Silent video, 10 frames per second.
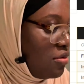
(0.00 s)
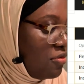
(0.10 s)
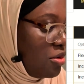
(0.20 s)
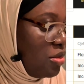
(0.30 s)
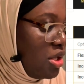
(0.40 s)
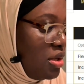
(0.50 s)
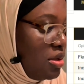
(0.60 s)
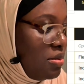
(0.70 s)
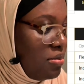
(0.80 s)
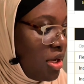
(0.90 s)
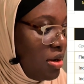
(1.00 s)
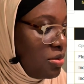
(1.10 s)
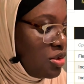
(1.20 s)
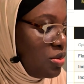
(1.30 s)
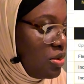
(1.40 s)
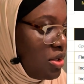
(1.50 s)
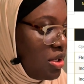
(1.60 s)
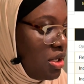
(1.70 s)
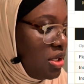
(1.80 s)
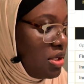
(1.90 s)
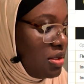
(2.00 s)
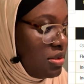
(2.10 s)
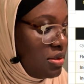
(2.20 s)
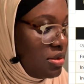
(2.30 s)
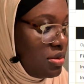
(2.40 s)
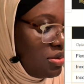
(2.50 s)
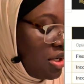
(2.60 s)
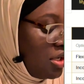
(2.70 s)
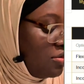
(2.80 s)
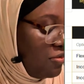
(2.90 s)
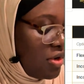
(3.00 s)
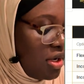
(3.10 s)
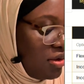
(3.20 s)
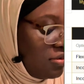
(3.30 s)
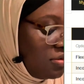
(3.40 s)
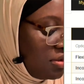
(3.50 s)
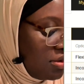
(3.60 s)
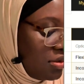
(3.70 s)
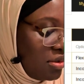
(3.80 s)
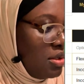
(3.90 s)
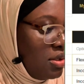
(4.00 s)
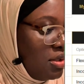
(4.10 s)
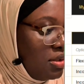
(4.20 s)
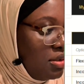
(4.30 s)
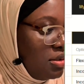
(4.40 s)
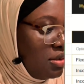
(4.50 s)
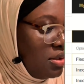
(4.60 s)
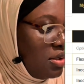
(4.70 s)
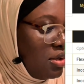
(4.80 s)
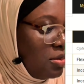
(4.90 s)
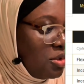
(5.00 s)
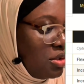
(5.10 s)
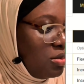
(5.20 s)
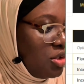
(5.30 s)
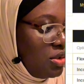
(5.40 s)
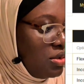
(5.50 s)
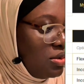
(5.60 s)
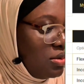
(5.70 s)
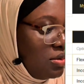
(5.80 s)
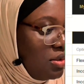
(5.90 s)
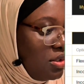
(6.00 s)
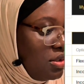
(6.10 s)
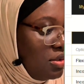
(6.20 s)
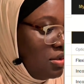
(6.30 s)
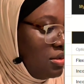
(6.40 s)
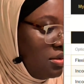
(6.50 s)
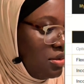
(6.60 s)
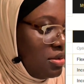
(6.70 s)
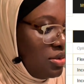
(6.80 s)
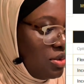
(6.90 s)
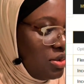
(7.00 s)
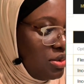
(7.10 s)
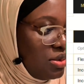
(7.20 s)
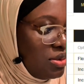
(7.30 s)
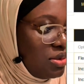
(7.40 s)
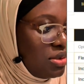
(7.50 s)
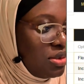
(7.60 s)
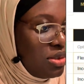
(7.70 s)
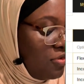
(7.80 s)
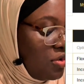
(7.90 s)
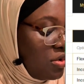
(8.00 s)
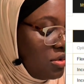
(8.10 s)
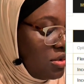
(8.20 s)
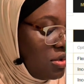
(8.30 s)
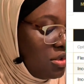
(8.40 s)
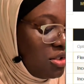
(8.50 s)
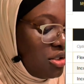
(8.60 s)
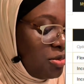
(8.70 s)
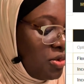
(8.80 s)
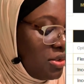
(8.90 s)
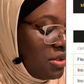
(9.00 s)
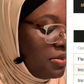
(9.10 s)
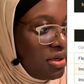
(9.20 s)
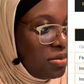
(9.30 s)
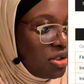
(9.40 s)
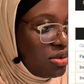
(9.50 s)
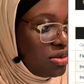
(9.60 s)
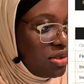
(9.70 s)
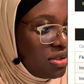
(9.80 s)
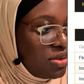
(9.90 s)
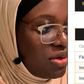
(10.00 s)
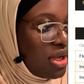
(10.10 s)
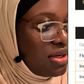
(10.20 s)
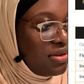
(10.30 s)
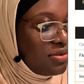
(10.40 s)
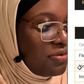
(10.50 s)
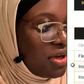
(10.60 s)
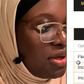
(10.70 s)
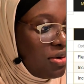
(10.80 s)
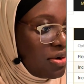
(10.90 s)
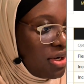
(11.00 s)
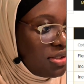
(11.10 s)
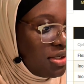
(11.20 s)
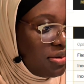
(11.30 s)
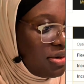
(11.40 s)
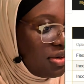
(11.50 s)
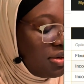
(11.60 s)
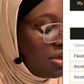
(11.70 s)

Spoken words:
For me, my option one is 9 to 5. And option number two is to focus on the report. Number two is to identify your criteria.